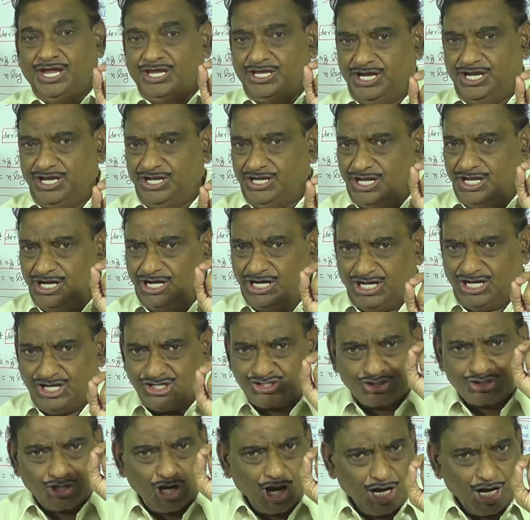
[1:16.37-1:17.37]
in
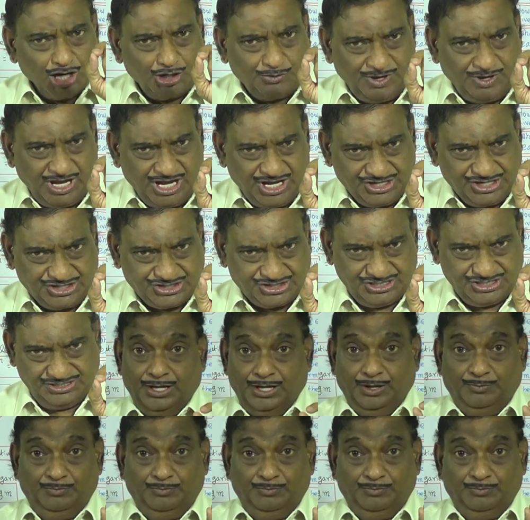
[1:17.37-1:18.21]
English language.